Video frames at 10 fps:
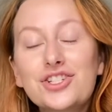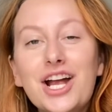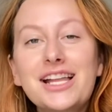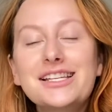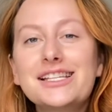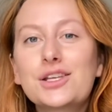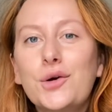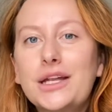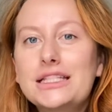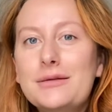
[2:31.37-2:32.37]
trend is
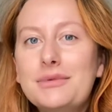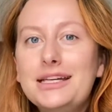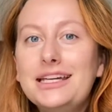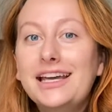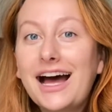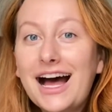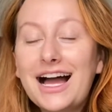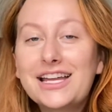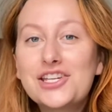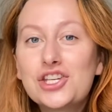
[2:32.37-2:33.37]
going to be
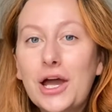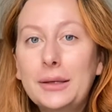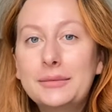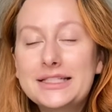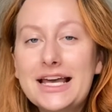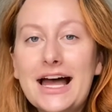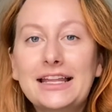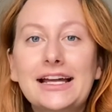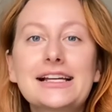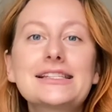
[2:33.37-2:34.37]
high shine
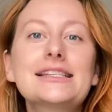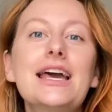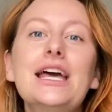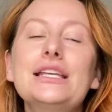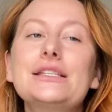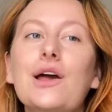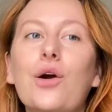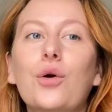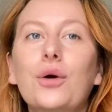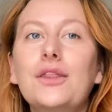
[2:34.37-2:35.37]
metallics.
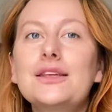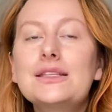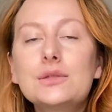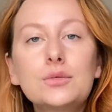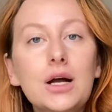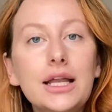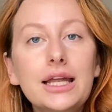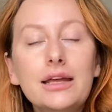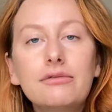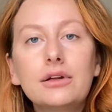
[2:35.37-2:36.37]
So this is one,
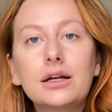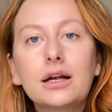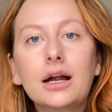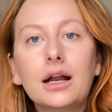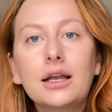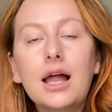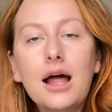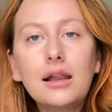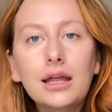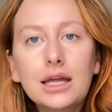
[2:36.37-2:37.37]
if you're
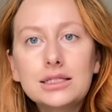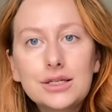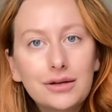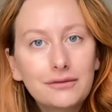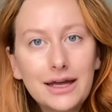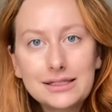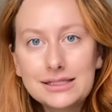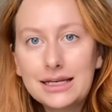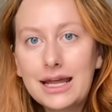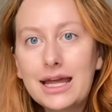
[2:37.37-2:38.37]
not looking to invest
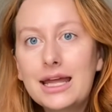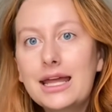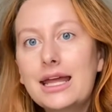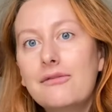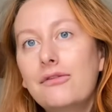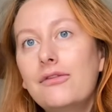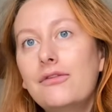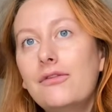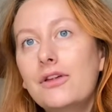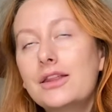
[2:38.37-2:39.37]
in it, if
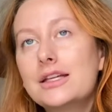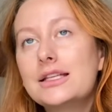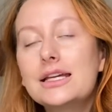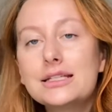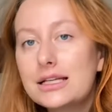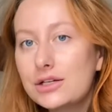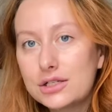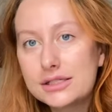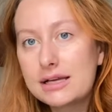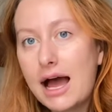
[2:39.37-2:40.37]
this isn't your
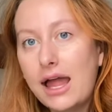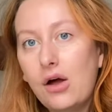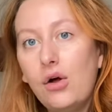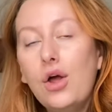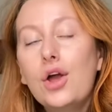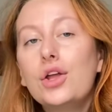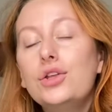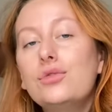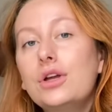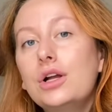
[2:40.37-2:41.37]
style,
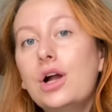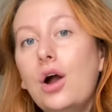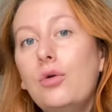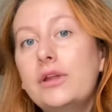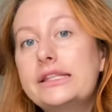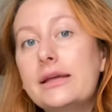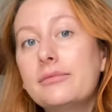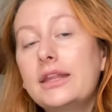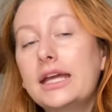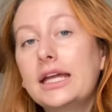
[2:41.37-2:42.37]
you can go with
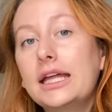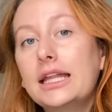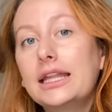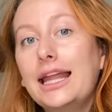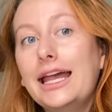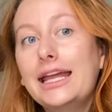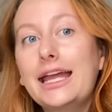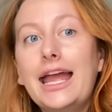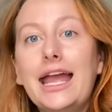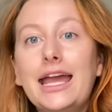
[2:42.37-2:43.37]
something like
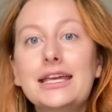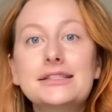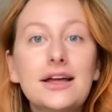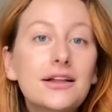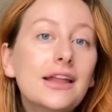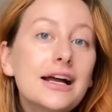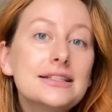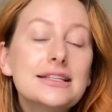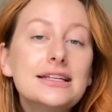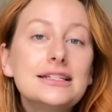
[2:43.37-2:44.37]
a
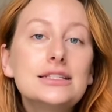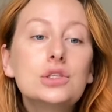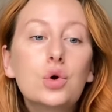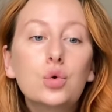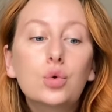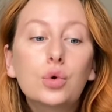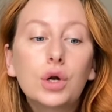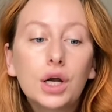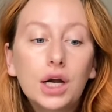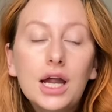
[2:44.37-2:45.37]
sunglasses
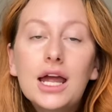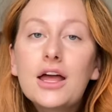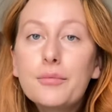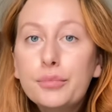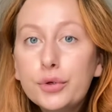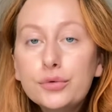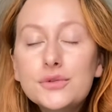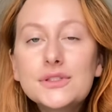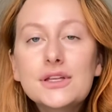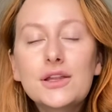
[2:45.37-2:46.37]
or
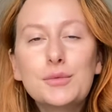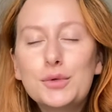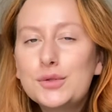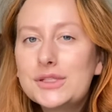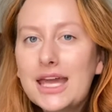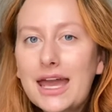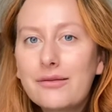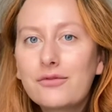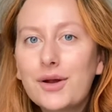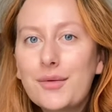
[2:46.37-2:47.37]
boots. The boots
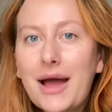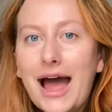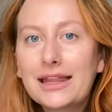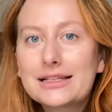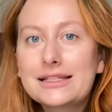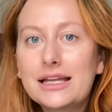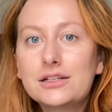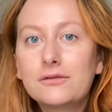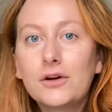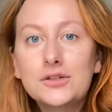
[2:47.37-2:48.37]
came from
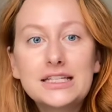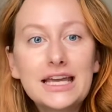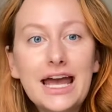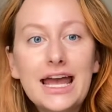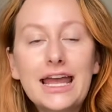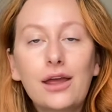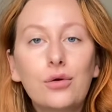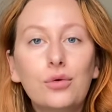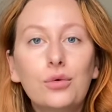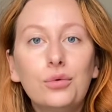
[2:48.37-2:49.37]
Alexander Vautier,
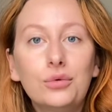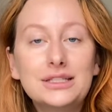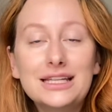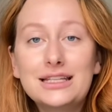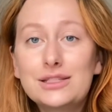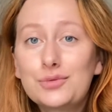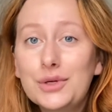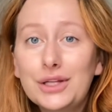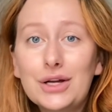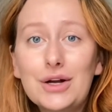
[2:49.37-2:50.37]
who did these
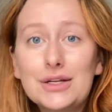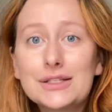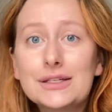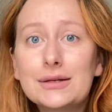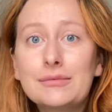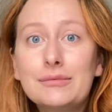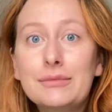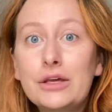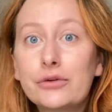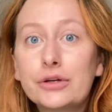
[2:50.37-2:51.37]
really
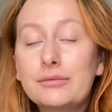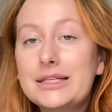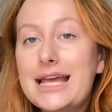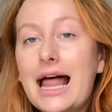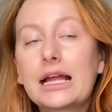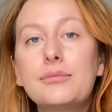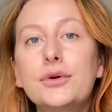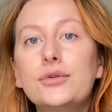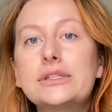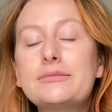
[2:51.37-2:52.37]
awesome mirrored metallic
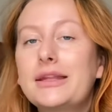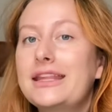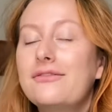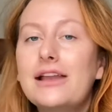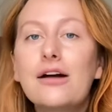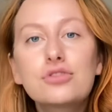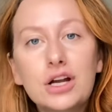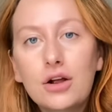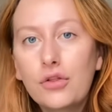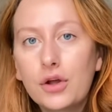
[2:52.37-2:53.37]
boots, but they've now
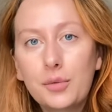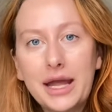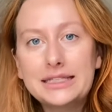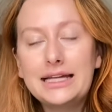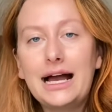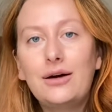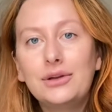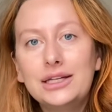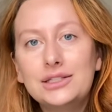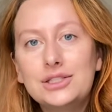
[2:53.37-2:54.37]
trickled their way down
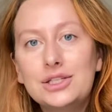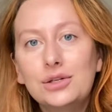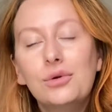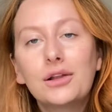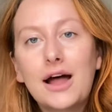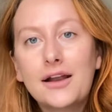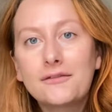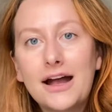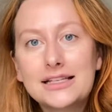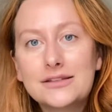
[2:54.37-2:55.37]
into a lot of
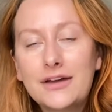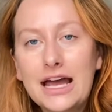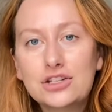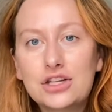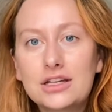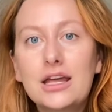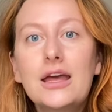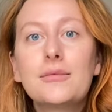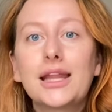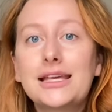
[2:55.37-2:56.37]
fast fashion
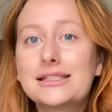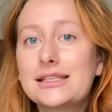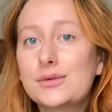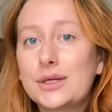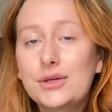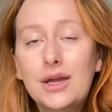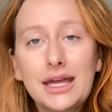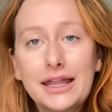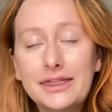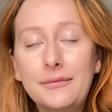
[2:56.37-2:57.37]
places where you can
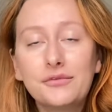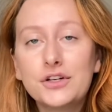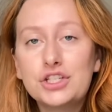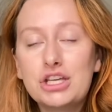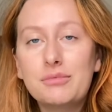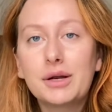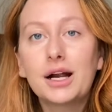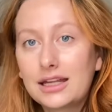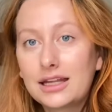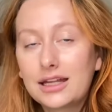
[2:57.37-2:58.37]
get them for
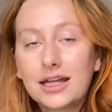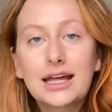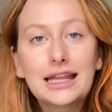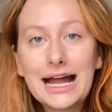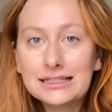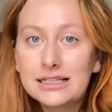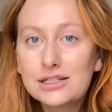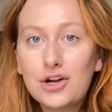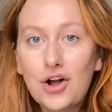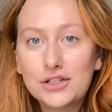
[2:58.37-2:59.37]
cheaper. Glasses
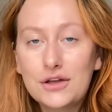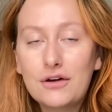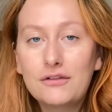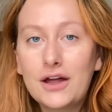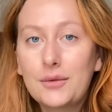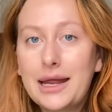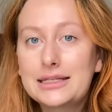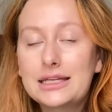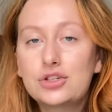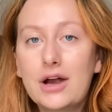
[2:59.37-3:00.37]
are also a fun way
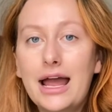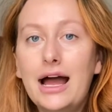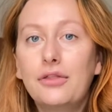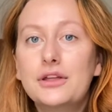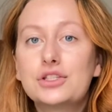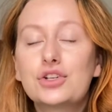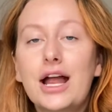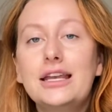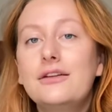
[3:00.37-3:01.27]
to try out this trend